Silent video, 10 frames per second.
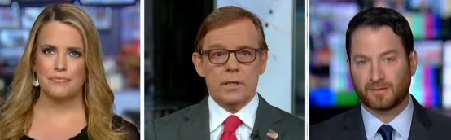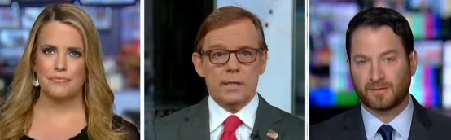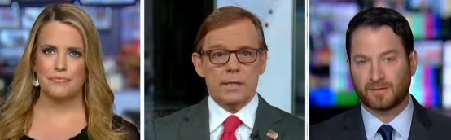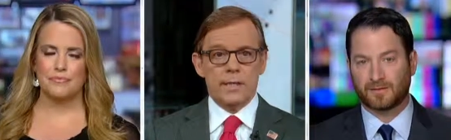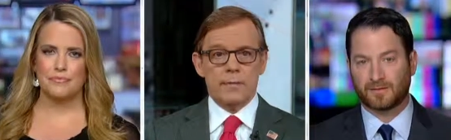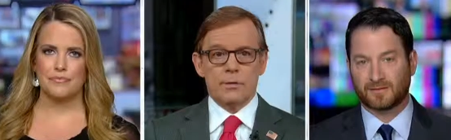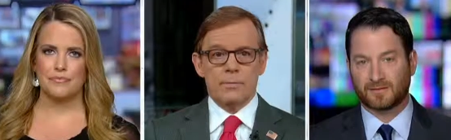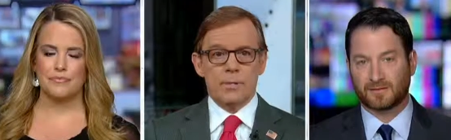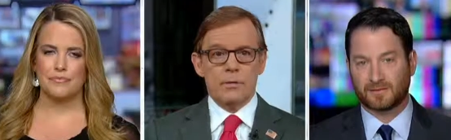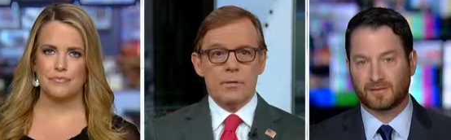Speaker 1: in contempt.
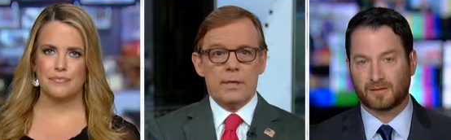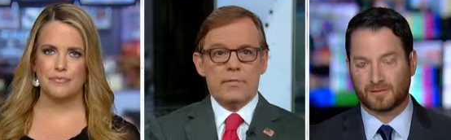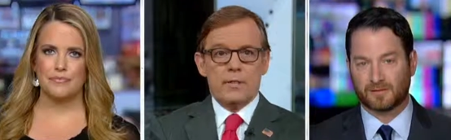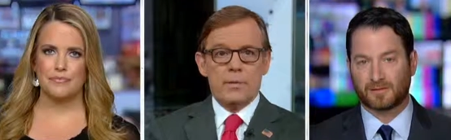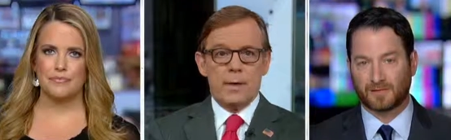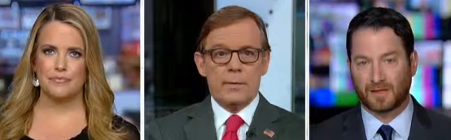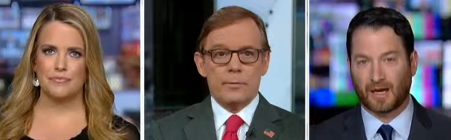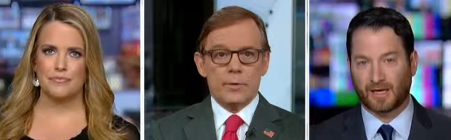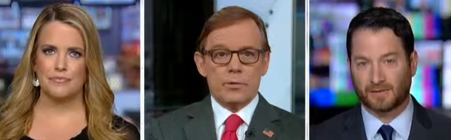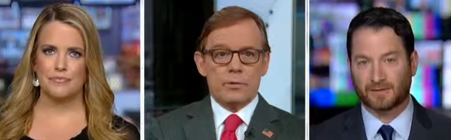I mean, you have the Obama
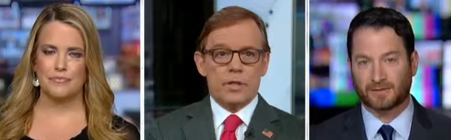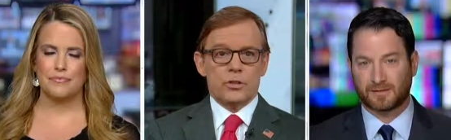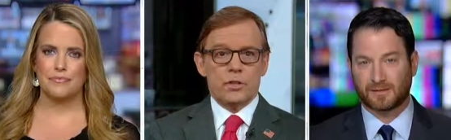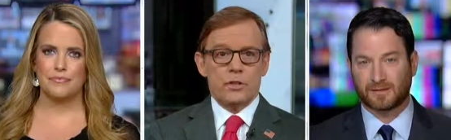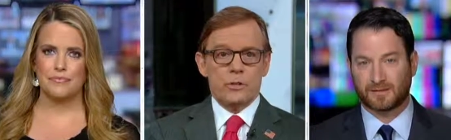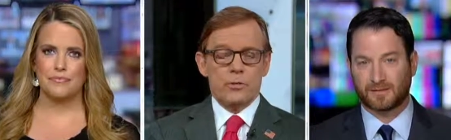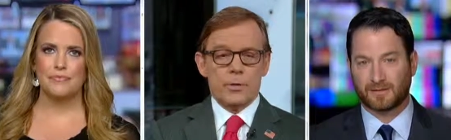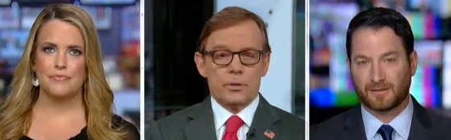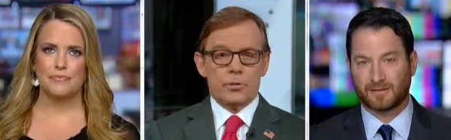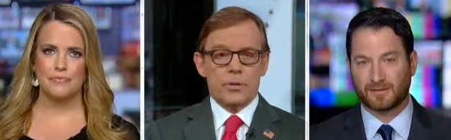yeah. administration and other
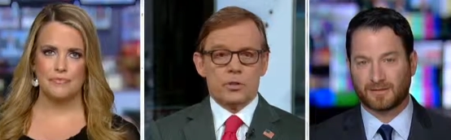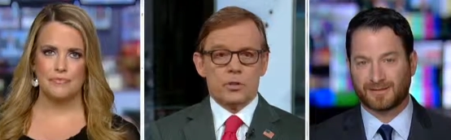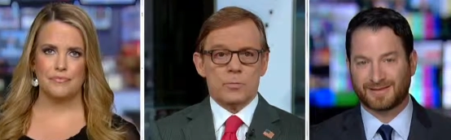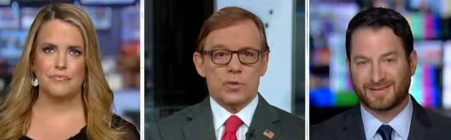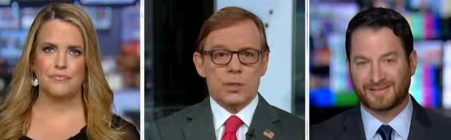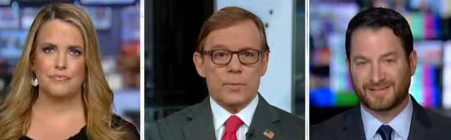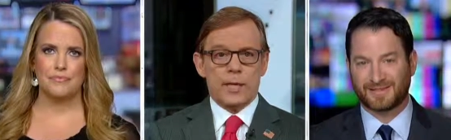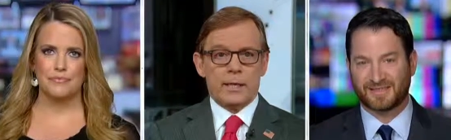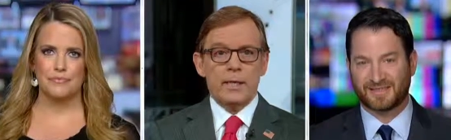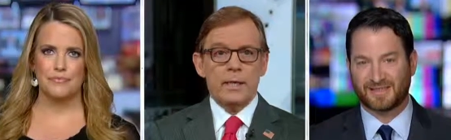administrations pushing
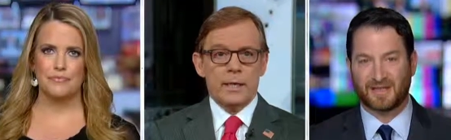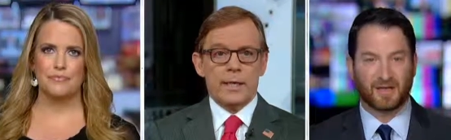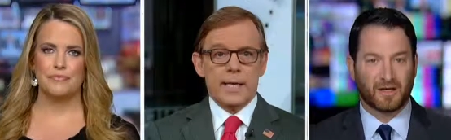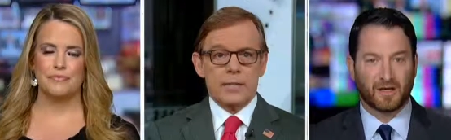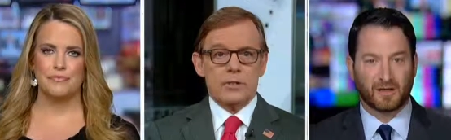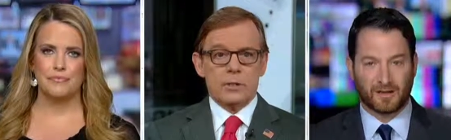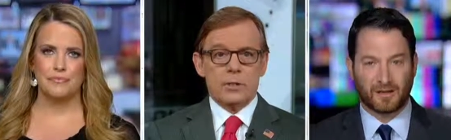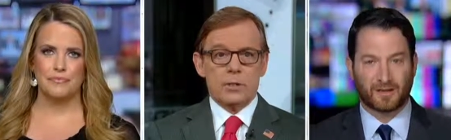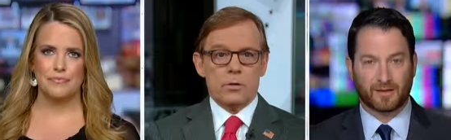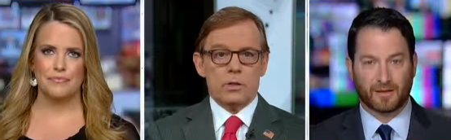back against
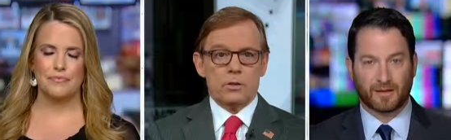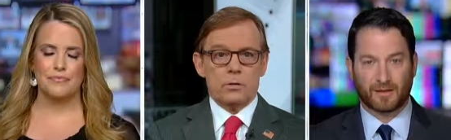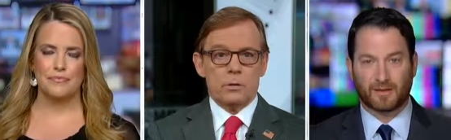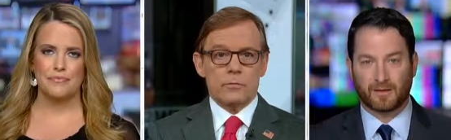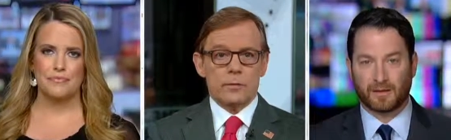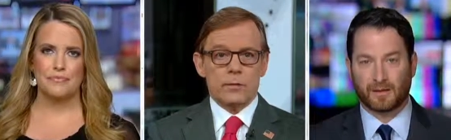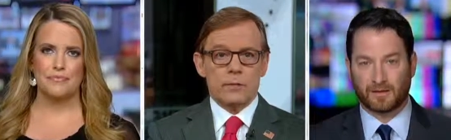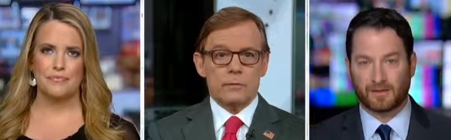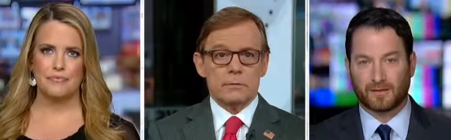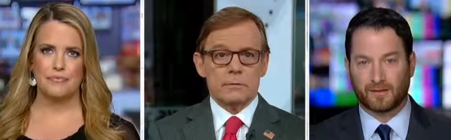to congressional
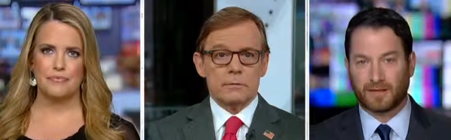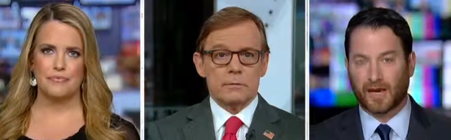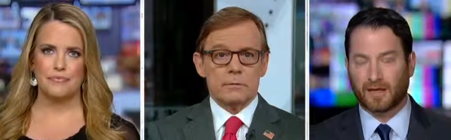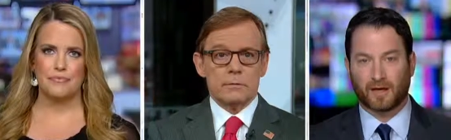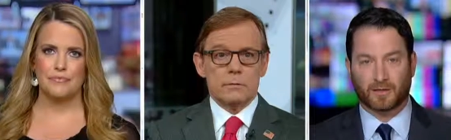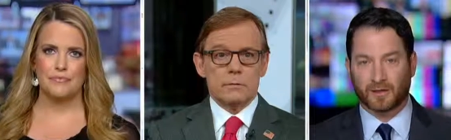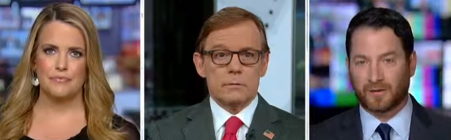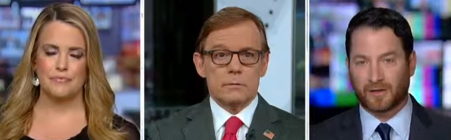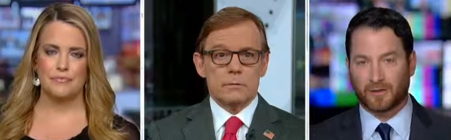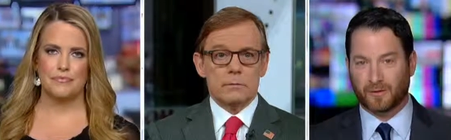oversight?
Speaker 2: Yeah, no,
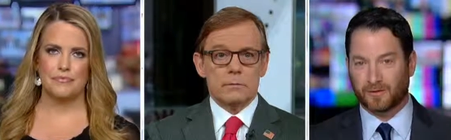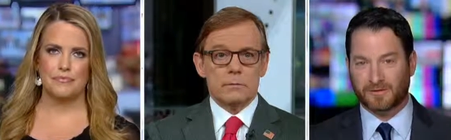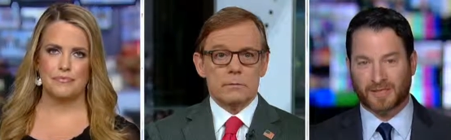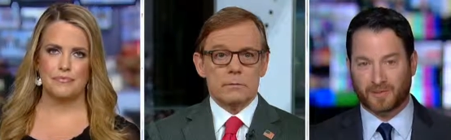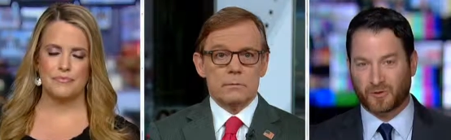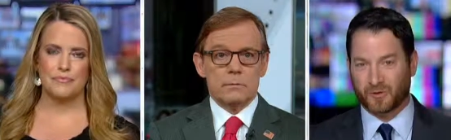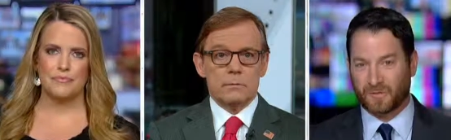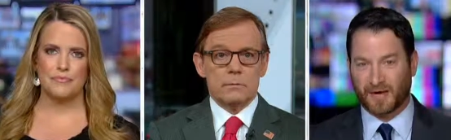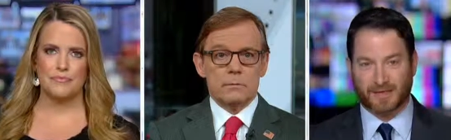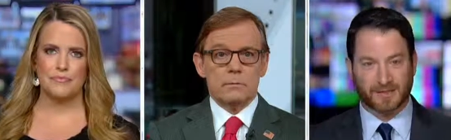congressional oversight
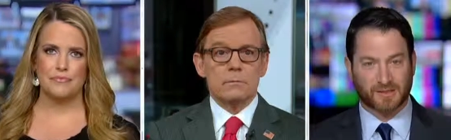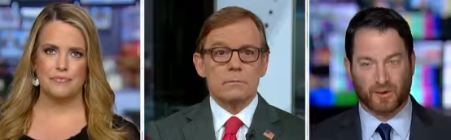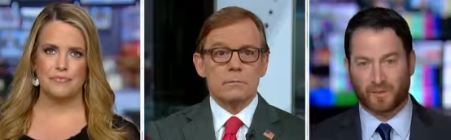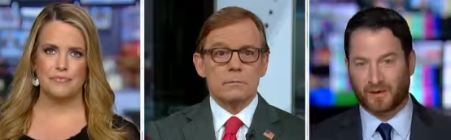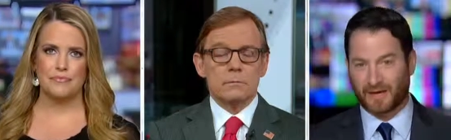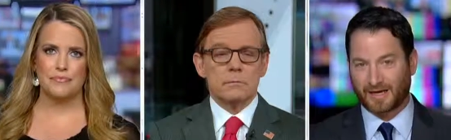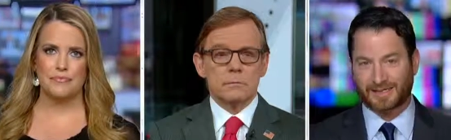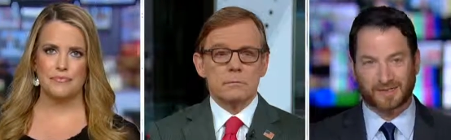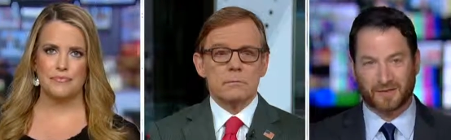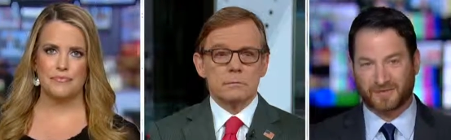pushback is normal. And I
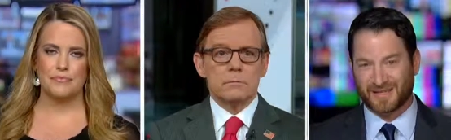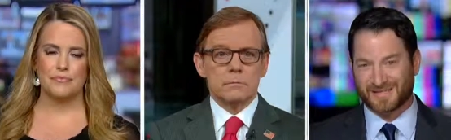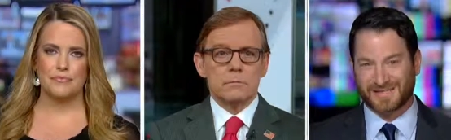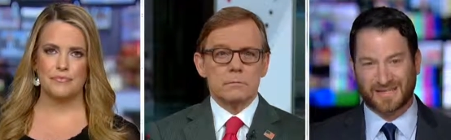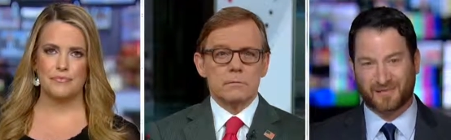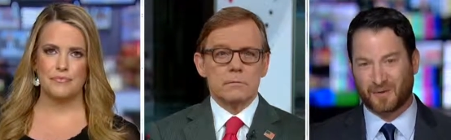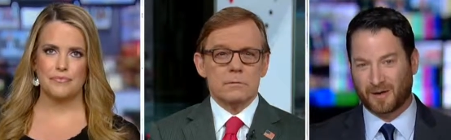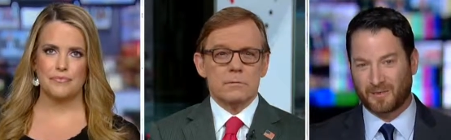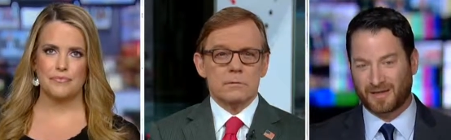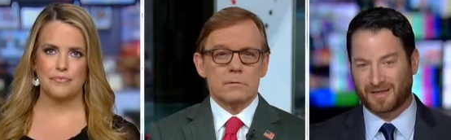served at the State Department